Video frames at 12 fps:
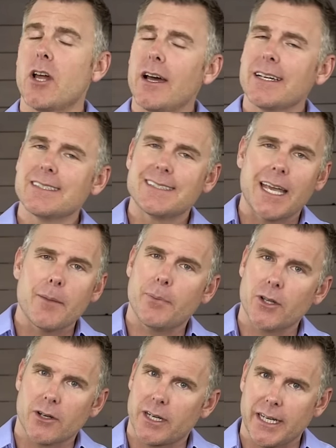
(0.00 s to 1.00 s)
not a
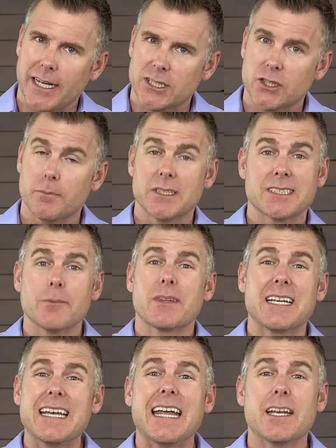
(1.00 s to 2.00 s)
Zapier connection, but
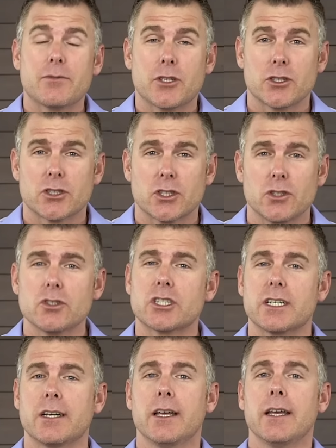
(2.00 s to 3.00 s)
something native to your
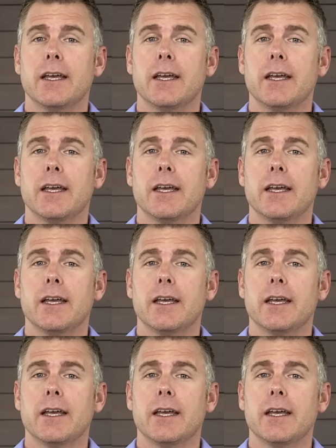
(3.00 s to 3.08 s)
solution,